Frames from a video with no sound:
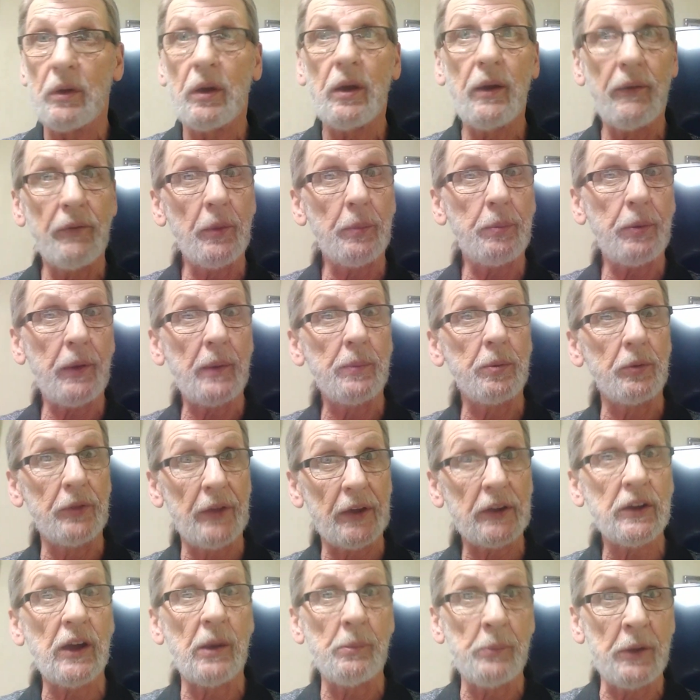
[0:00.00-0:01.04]
of the people
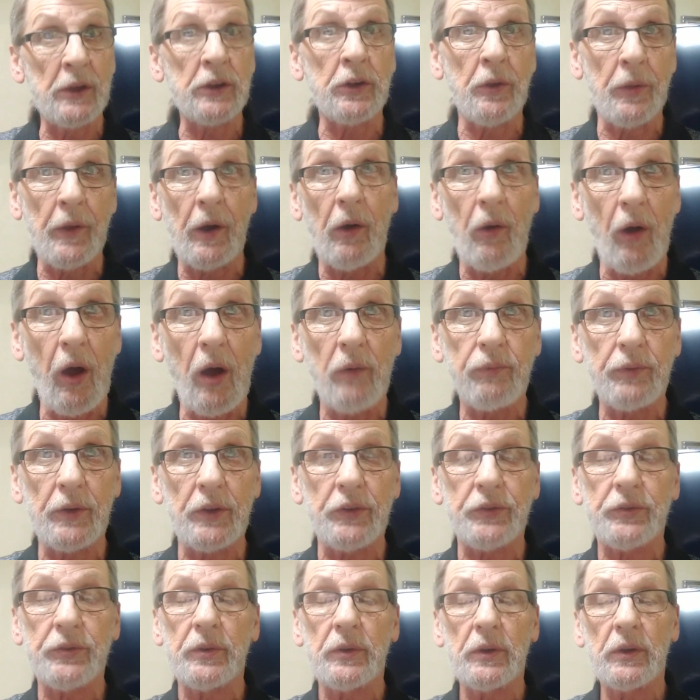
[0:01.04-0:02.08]
that come into their
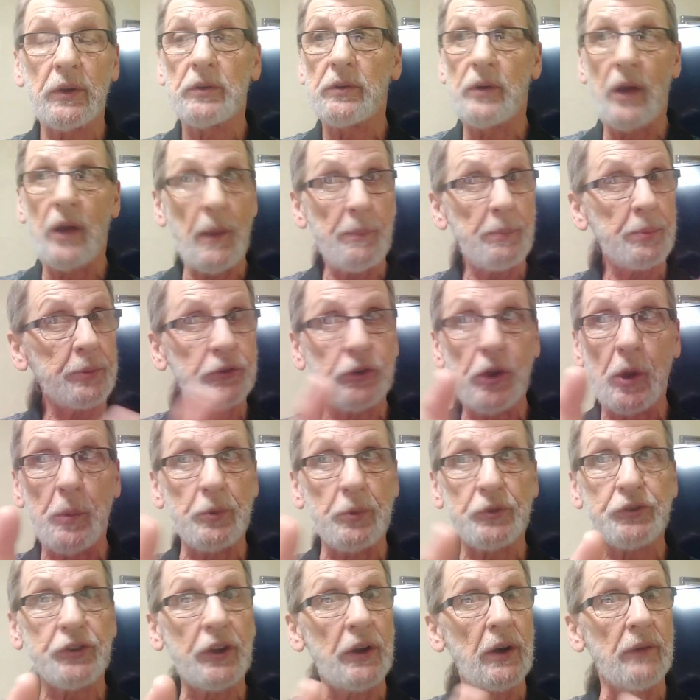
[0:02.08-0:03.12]
office. Not
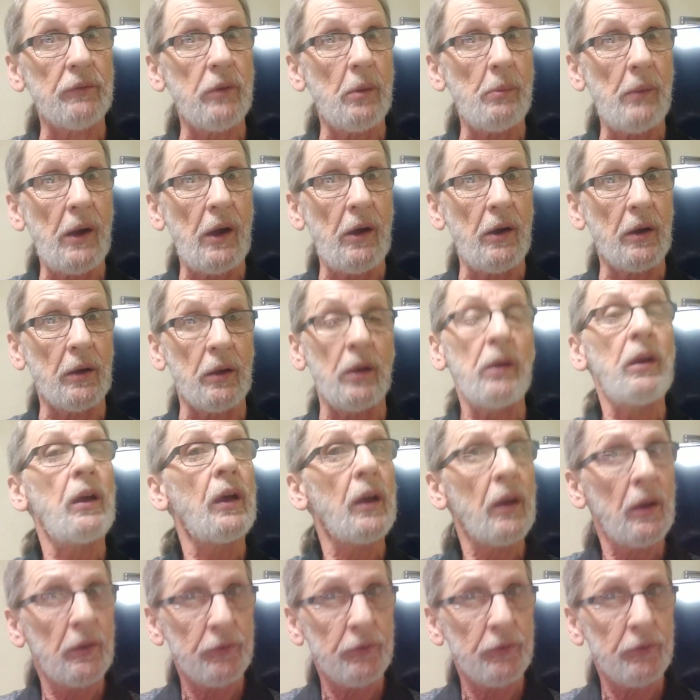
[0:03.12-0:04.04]
2% of America,